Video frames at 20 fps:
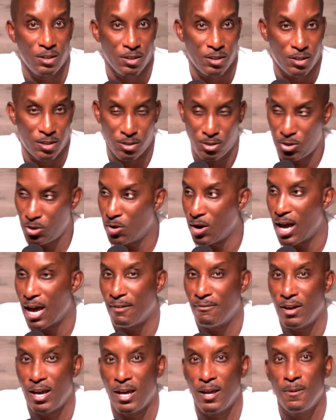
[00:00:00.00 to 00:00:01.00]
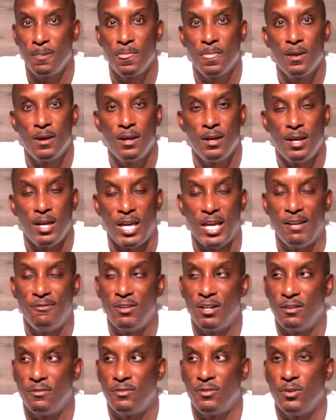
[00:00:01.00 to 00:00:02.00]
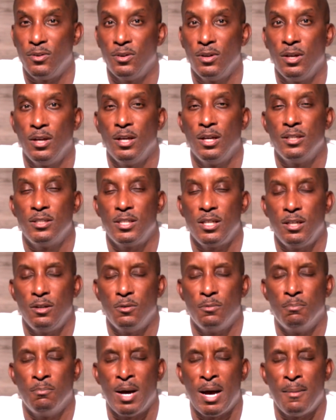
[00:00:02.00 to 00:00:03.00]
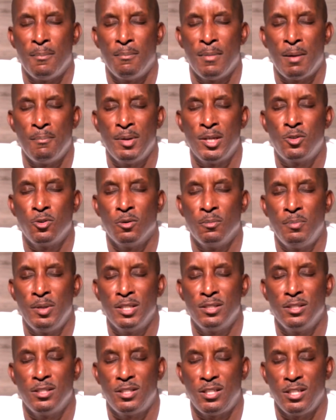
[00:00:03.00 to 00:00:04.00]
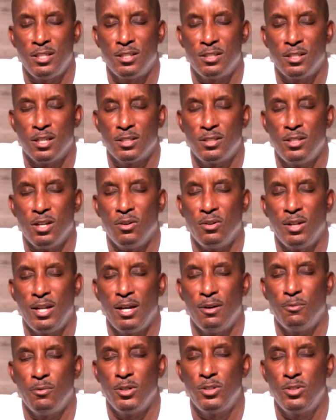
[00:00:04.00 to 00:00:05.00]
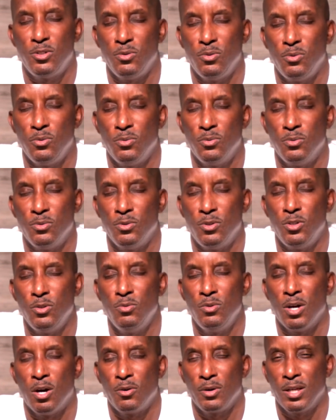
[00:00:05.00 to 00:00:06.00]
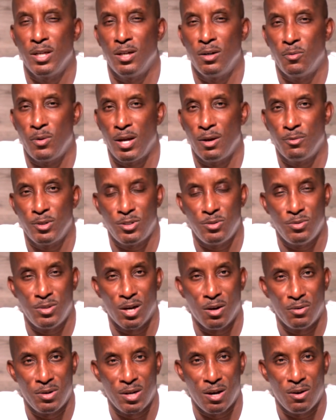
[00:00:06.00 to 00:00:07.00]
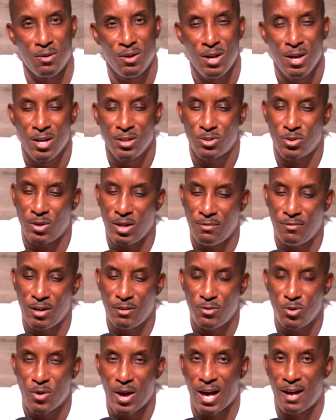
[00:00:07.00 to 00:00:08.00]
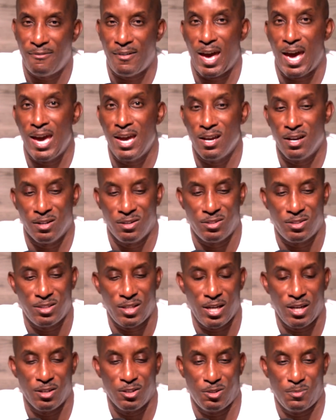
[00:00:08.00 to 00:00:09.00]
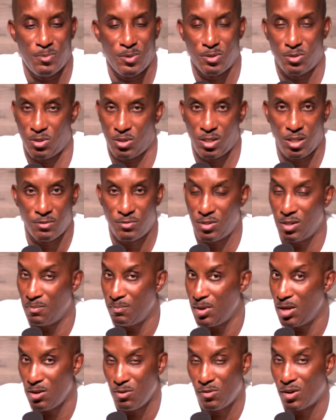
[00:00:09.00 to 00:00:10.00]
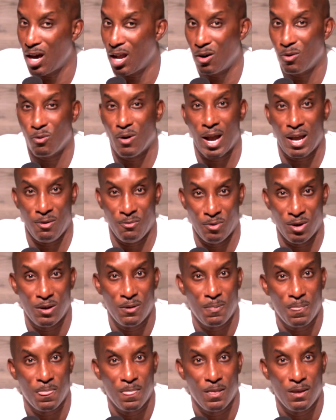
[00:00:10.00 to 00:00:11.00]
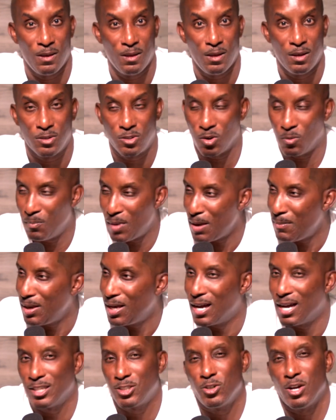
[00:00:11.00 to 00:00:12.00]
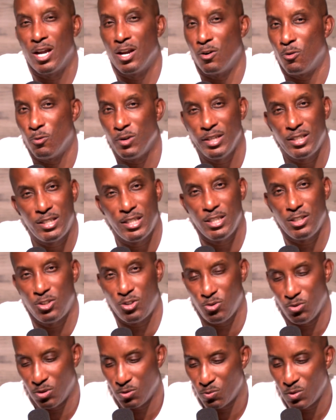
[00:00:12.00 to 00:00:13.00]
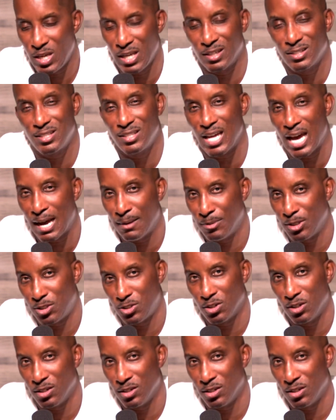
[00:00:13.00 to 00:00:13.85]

because you don't have a, even if it, See, my, my mentor in business teaches us don't let what you do know get in the way of what you don't know. So even if you have a understanding of spiritual gifts, doesn't mean you got a right one. So maybe God's trying to reteach you and reestablish your